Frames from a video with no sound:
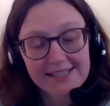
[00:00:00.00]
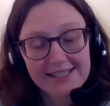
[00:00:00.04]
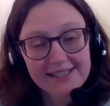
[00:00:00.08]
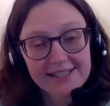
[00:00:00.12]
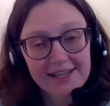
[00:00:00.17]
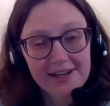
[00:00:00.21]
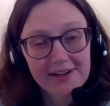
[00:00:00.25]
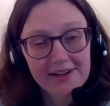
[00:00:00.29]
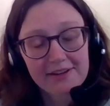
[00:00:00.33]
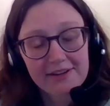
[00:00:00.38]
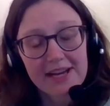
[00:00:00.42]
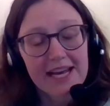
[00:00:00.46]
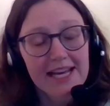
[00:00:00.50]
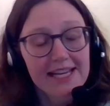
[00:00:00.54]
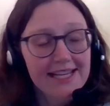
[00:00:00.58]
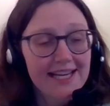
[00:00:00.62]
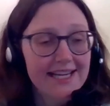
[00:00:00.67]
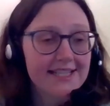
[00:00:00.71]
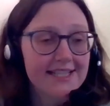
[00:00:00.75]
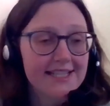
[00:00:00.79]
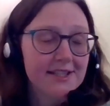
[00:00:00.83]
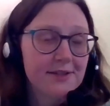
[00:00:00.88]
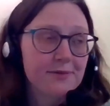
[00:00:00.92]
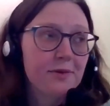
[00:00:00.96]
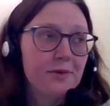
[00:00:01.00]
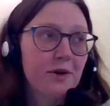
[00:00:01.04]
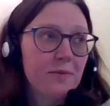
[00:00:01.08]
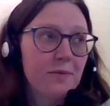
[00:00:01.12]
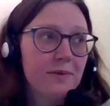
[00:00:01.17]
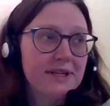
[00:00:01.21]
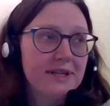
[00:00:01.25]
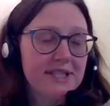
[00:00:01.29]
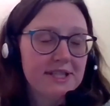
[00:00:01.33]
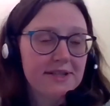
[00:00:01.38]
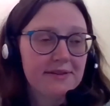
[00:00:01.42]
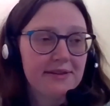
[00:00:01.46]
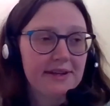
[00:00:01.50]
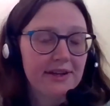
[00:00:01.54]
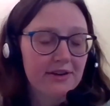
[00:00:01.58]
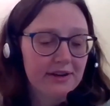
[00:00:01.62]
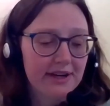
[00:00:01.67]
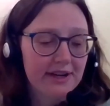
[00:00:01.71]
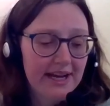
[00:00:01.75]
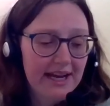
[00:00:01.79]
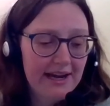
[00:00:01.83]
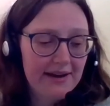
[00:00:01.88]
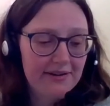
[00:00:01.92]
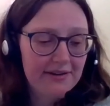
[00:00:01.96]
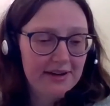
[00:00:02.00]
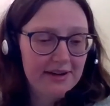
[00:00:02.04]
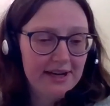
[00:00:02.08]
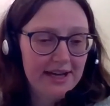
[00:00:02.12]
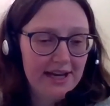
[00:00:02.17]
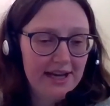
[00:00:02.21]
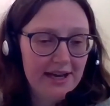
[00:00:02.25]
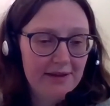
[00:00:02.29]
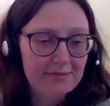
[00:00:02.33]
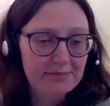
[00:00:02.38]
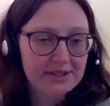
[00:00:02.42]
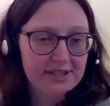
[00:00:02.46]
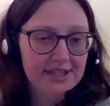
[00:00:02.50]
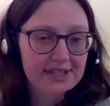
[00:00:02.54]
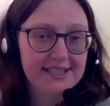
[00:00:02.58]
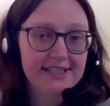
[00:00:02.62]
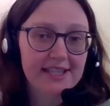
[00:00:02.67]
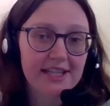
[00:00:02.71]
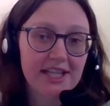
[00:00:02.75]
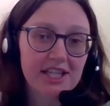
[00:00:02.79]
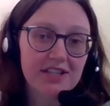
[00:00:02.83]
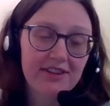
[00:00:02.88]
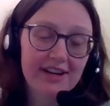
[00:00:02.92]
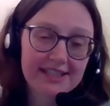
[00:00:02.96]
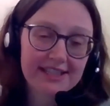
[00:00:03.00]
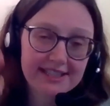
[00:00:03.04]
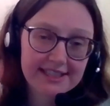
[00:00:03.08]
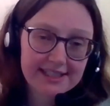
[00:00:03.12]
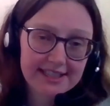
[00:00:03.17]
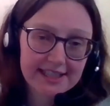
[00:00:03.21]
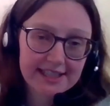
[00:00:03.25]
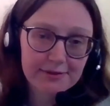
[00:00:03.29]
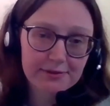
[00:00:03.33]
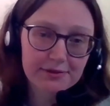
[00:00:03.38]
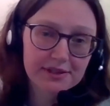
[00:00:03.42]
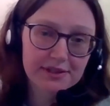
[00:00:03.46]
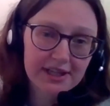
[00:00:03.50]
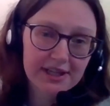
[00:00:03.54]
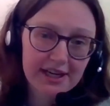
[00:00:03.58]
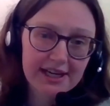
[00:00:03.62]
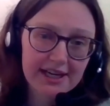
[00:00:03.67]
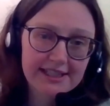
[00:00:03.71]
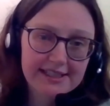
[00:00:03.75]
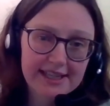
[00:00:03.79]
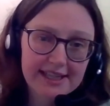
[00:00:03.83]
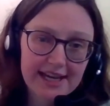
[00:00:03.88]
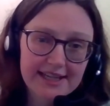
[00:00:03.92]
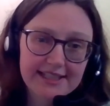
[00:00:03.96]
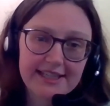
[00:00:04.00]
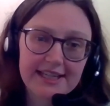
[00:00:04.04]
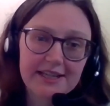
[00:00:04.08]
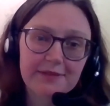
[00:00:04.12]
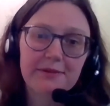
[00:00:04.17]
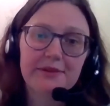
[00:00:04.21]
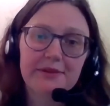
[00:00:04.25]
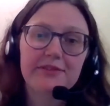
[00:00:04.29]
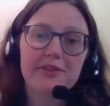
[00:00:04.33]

So yes, so what we're doing on our so this is under our skills guides heading. We've